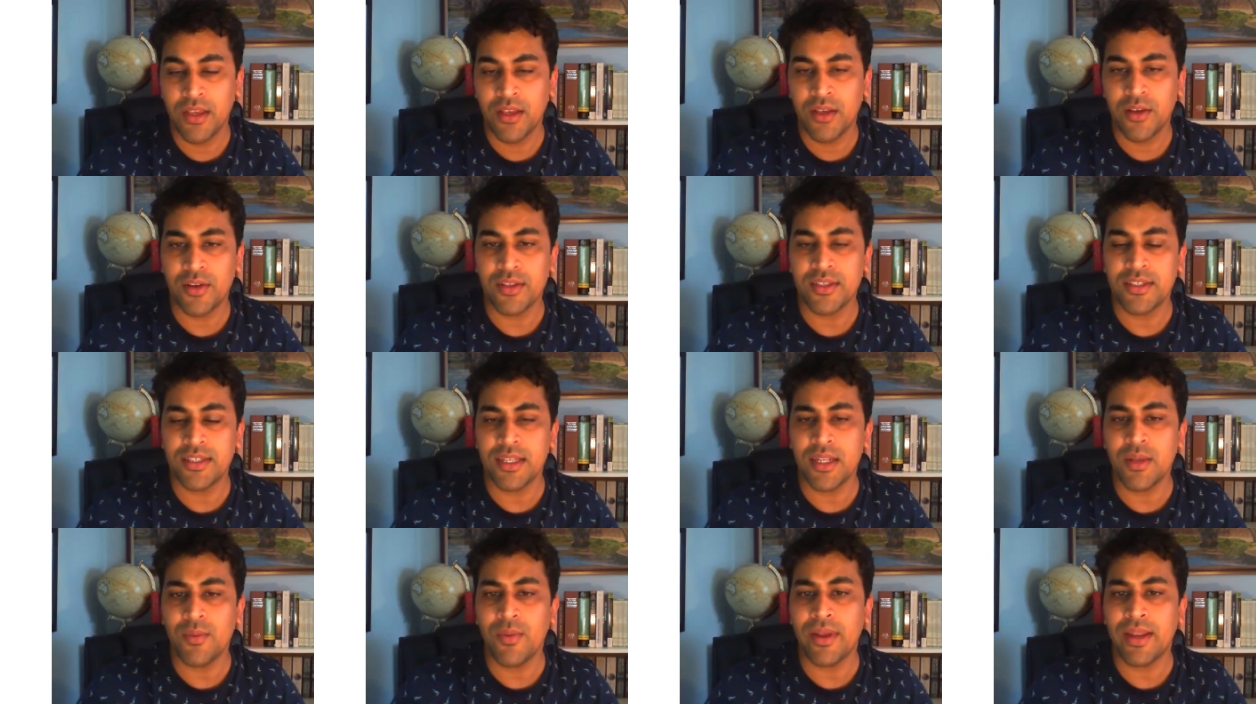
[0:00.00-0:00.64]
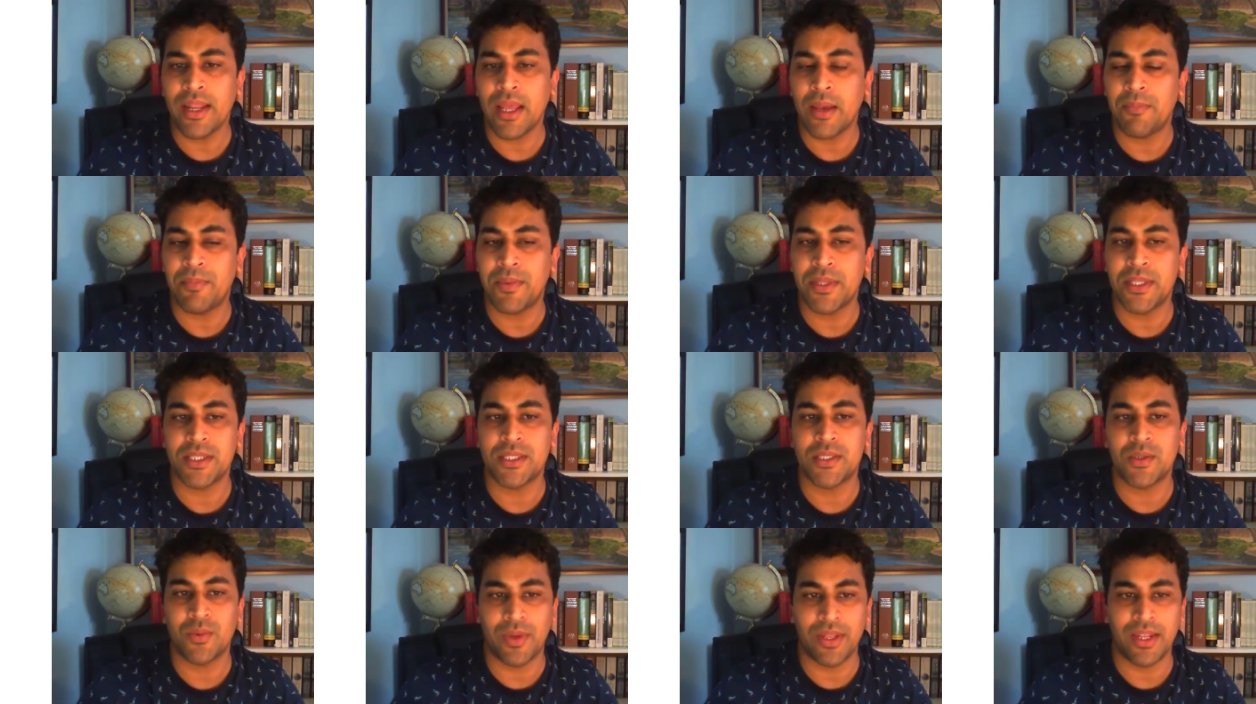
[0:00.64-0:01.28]
Consider what
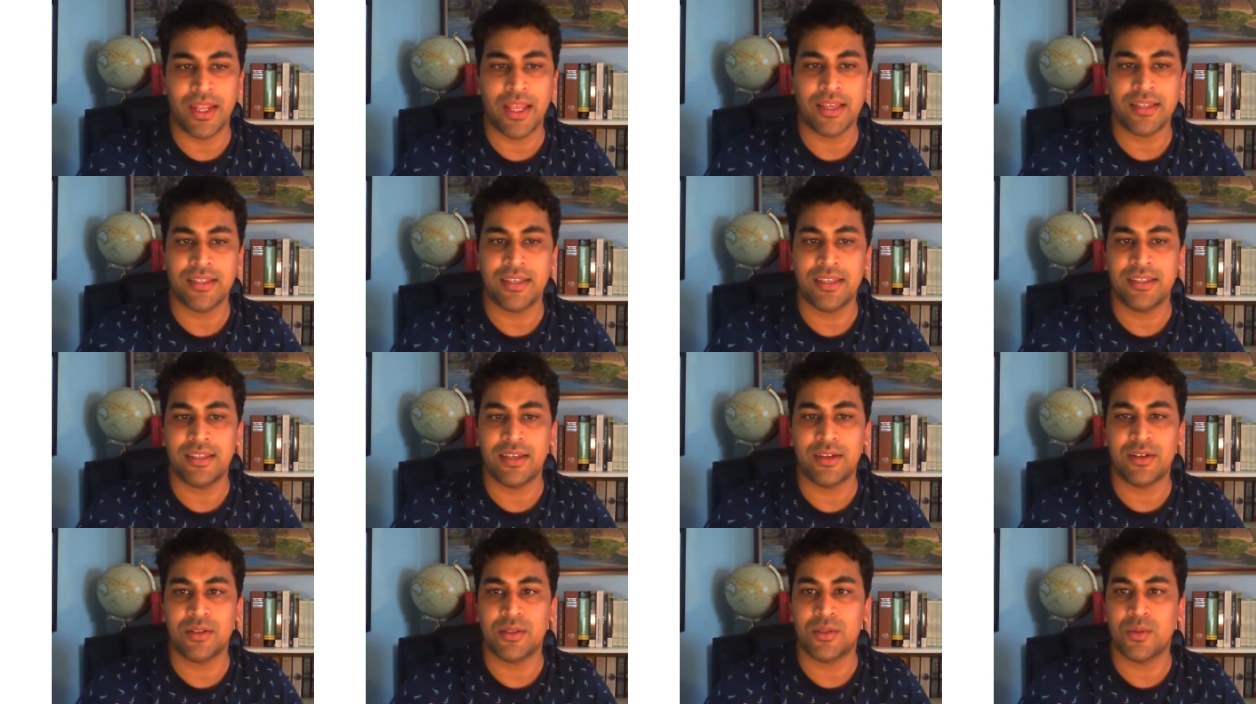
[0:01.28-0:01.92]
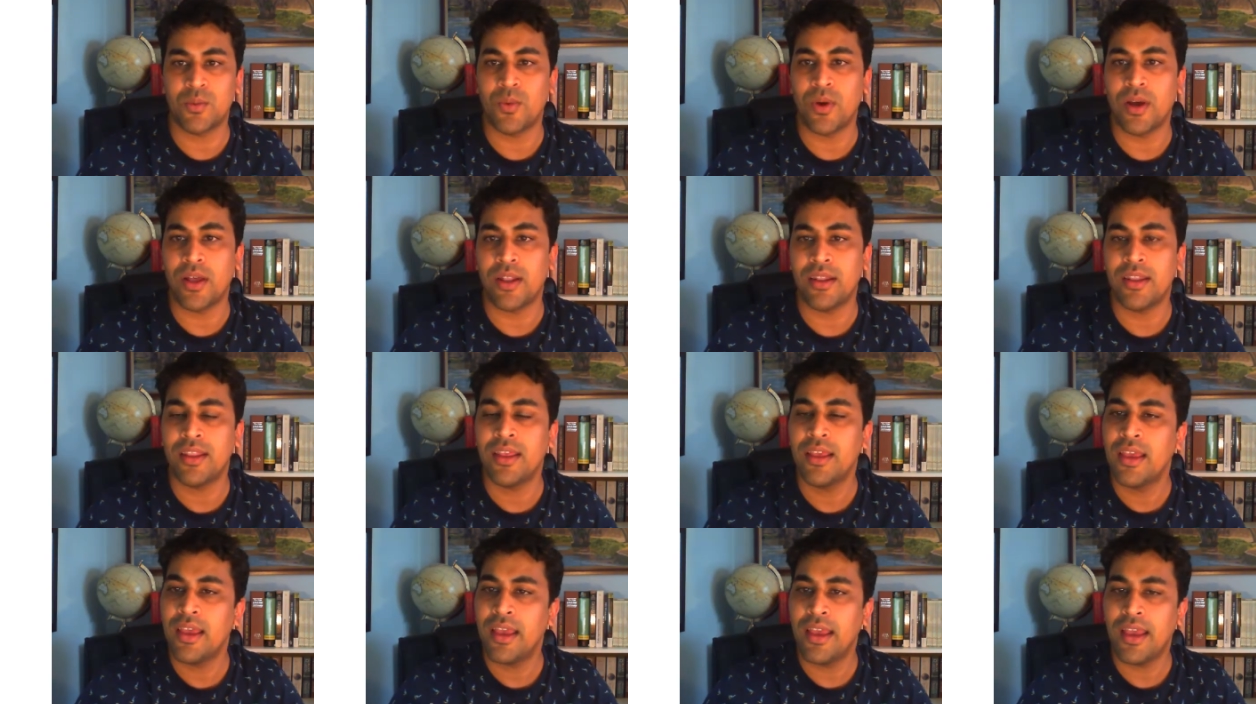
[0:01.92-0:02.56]
happens when S is equal to 1
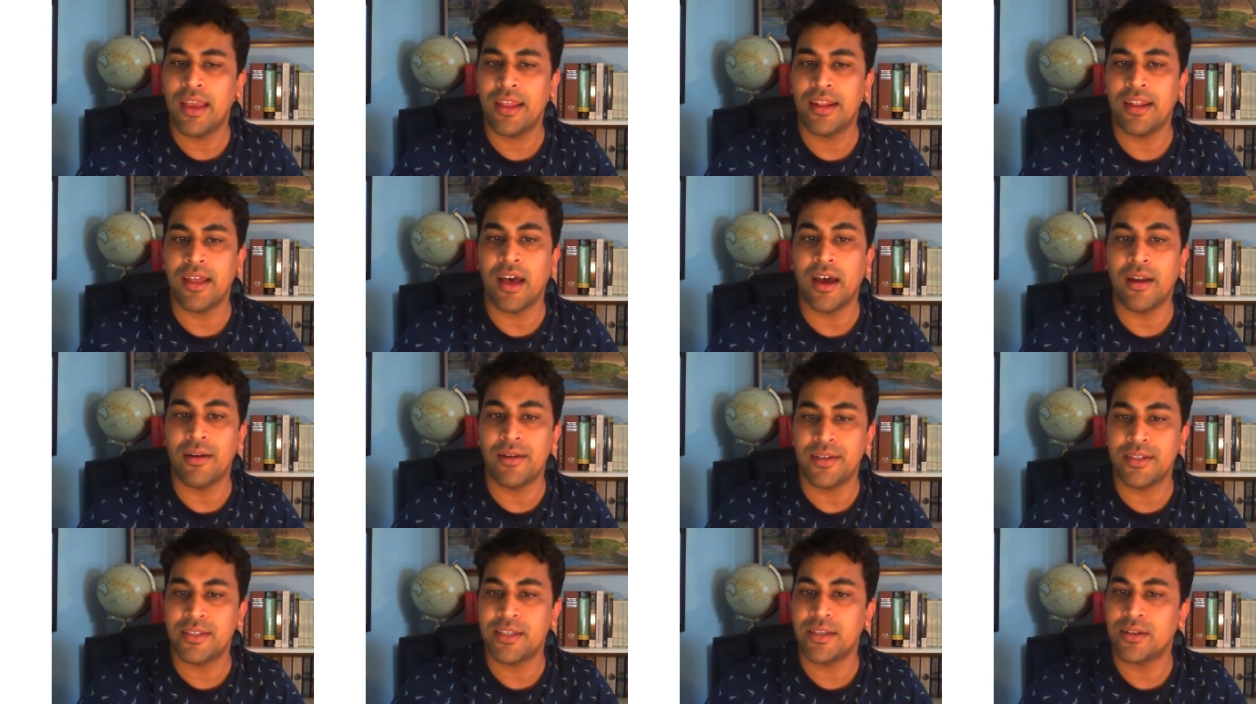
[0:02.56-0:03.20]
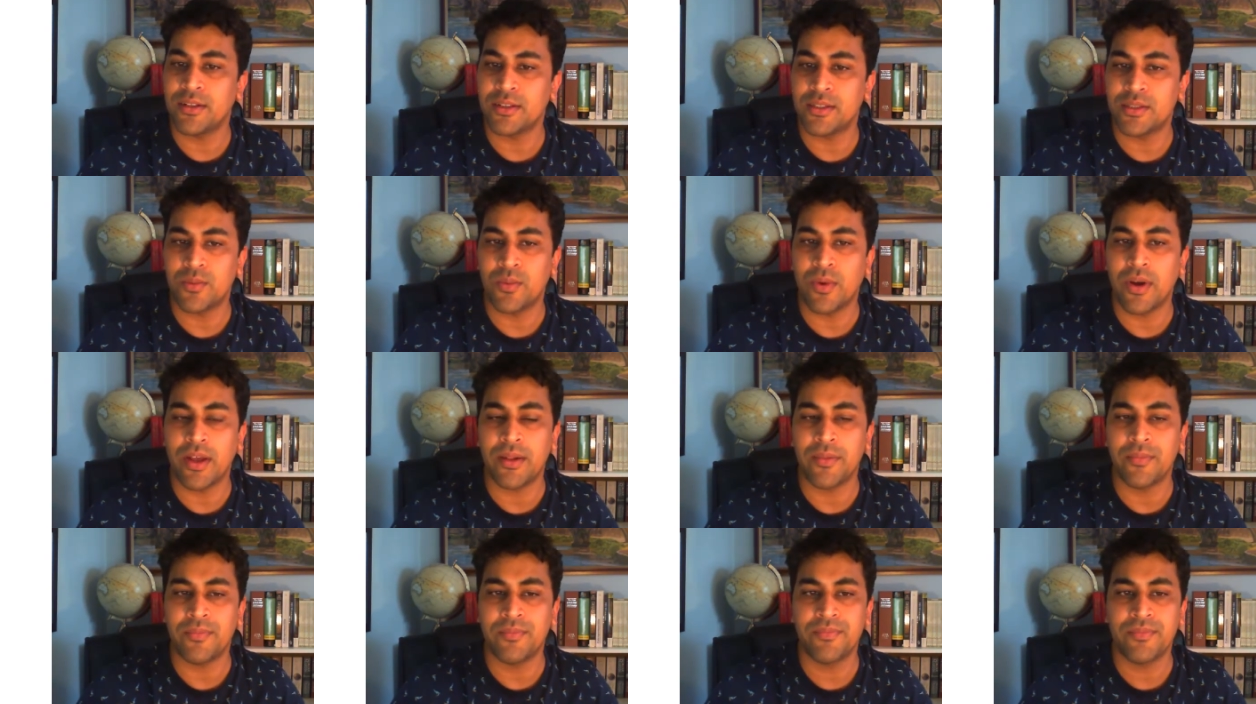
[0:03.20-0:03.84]
and R is equal to
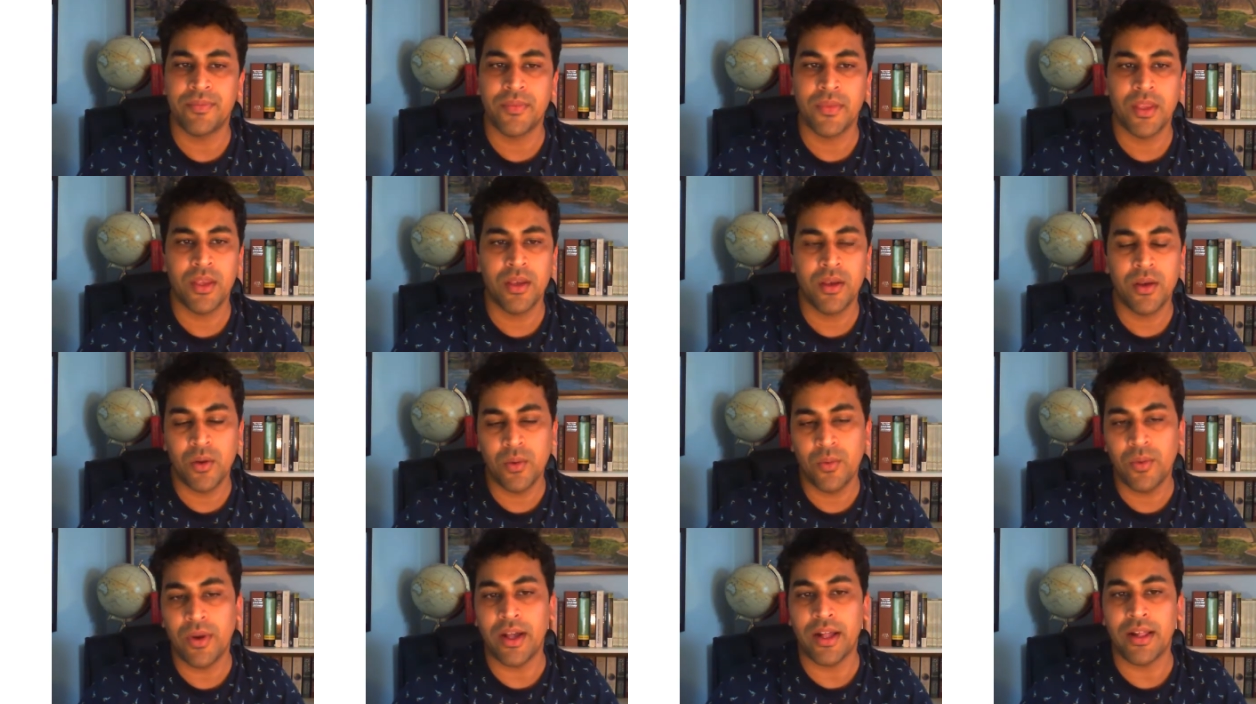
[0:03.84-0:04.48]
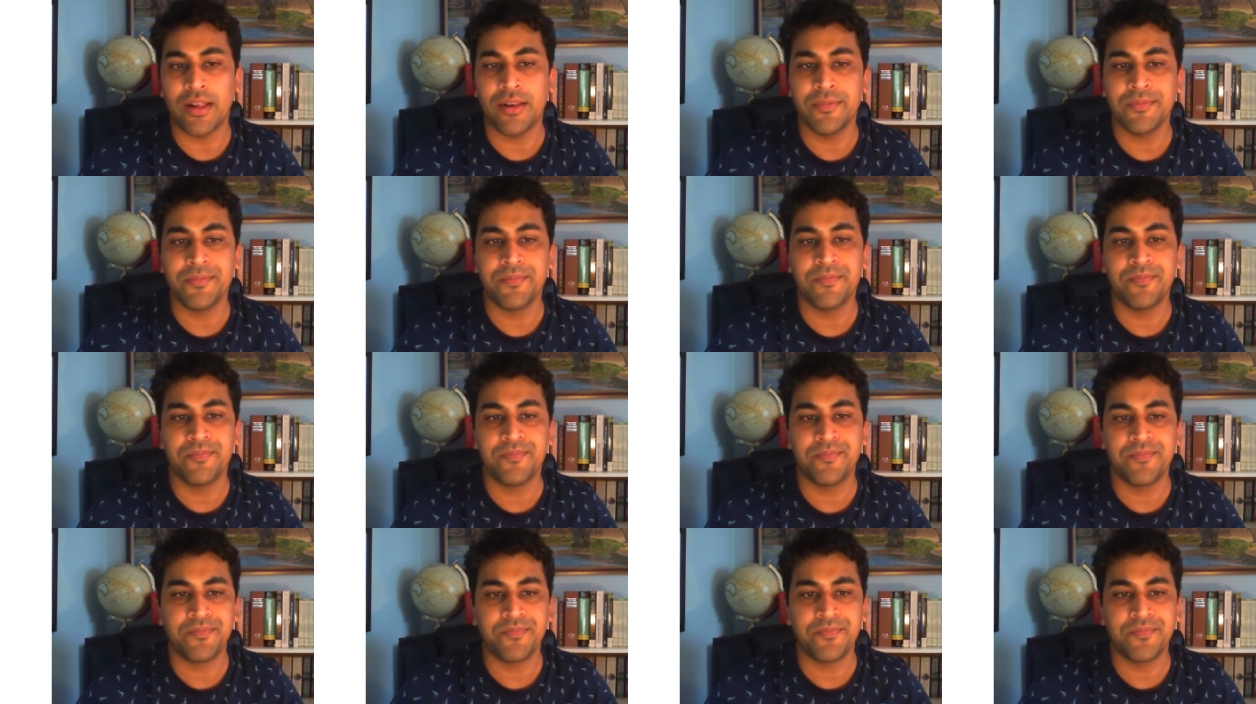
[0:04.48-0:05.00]
1. Well,